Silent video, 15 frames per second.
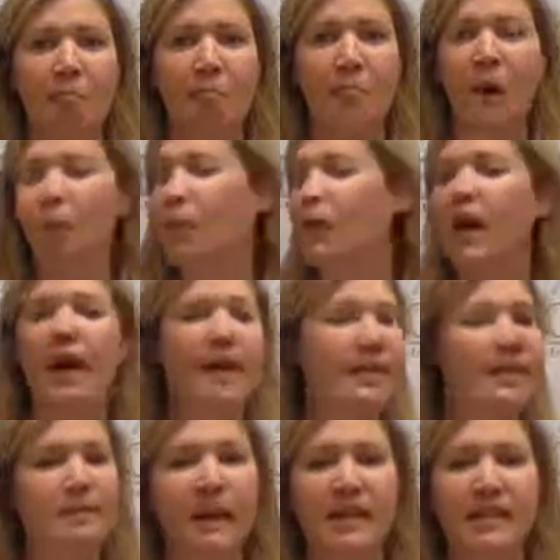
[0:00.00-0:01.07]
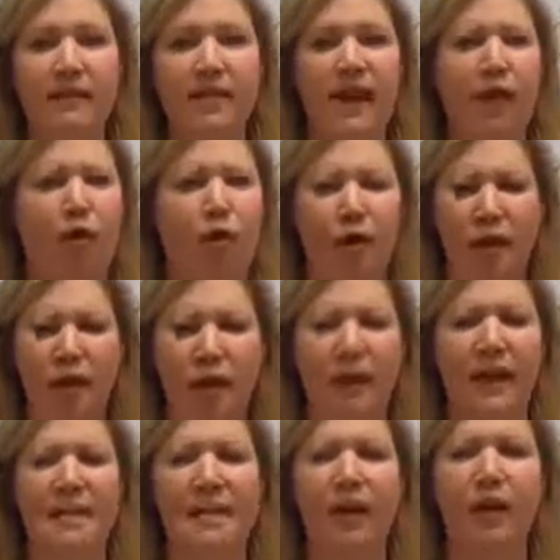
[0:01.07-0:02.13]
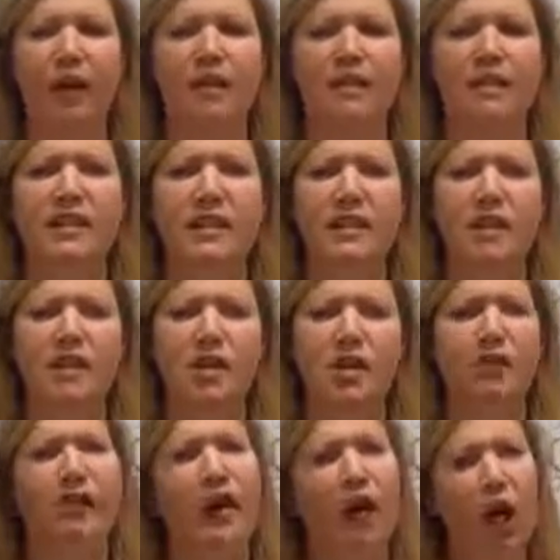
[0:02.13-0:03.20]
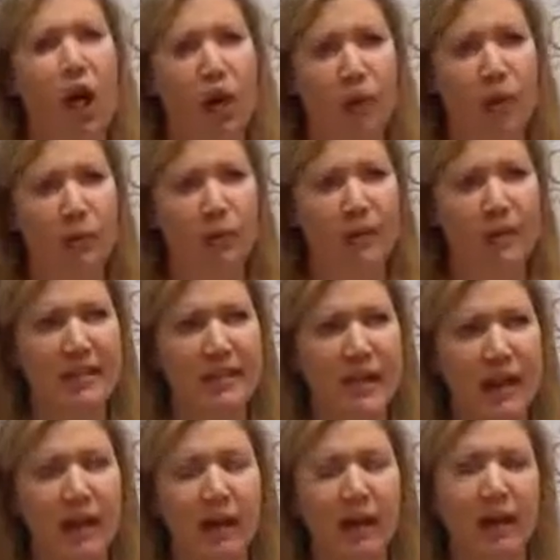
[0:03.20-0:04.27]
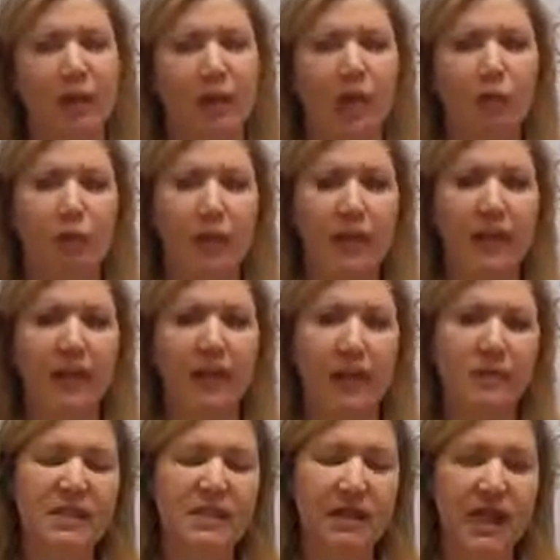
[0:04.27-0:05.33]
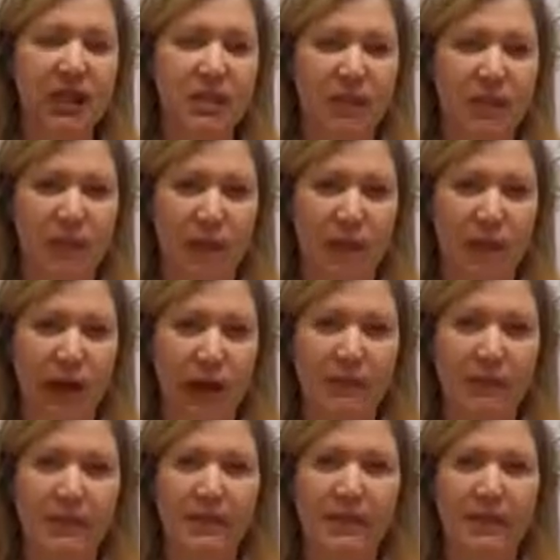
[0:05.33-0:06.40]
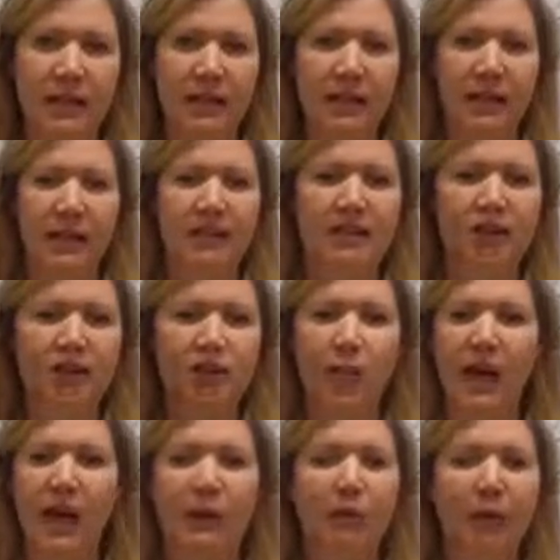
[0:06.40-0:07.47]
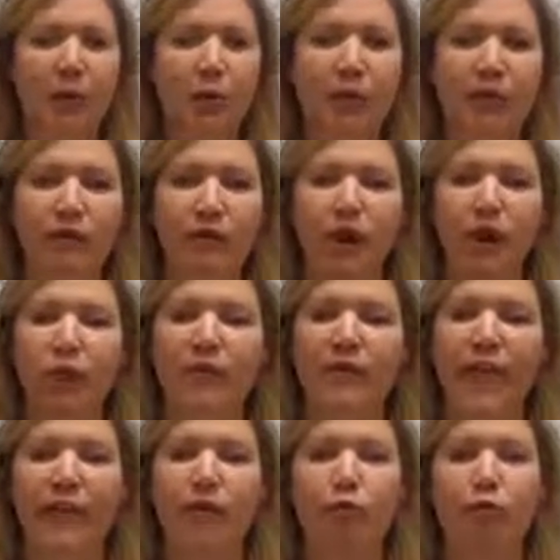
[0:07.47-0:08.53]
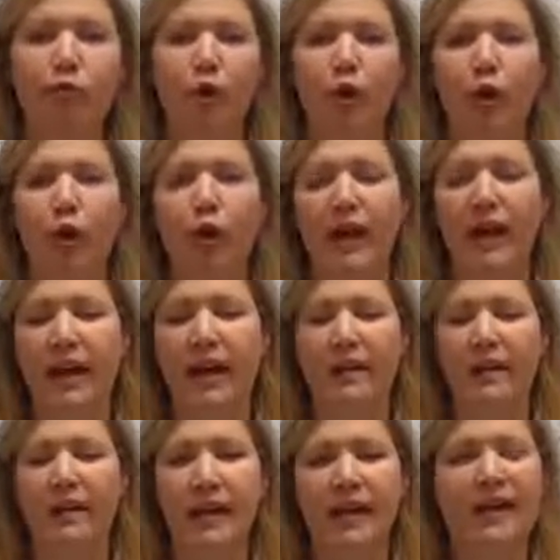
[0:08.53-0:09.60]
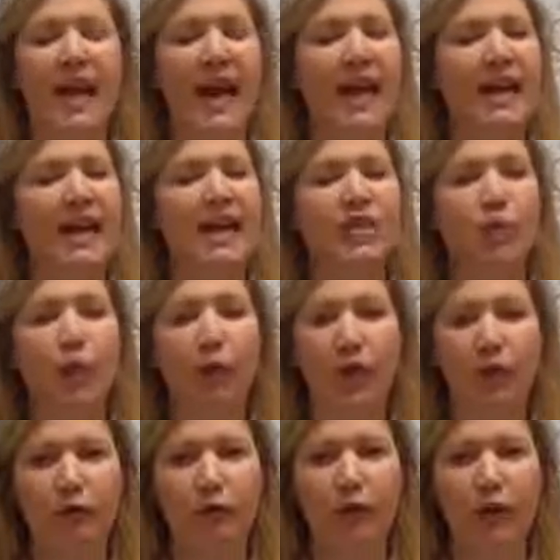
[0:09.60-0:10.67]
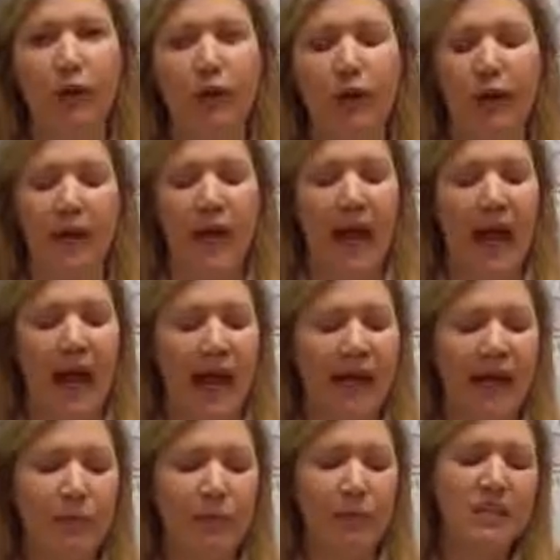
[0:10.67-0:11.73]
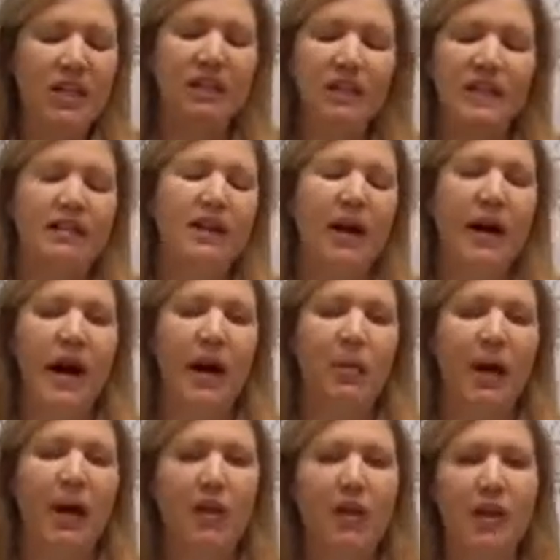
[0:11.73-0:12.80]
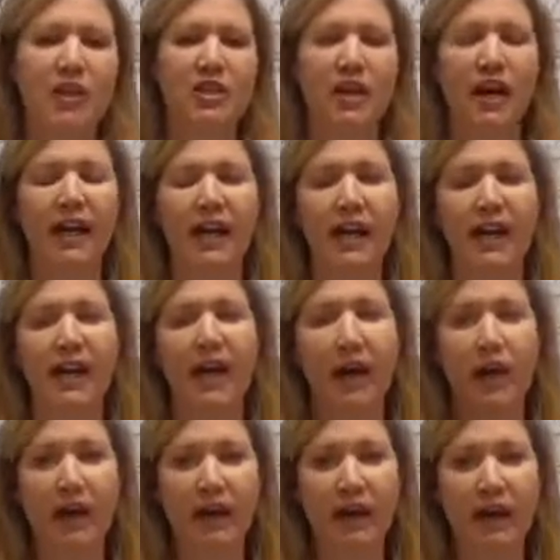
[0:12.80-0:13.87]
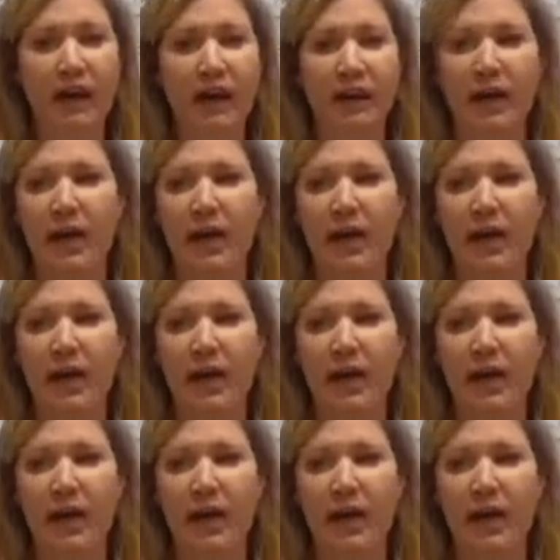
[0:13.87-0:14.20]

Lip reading: but we're not expecting that, nor for myself, to do that 100%. It really comes down to a balance. So you might have heard before that the rule is like an 80-20 rule. 80% of the time I want to try to eat healthy,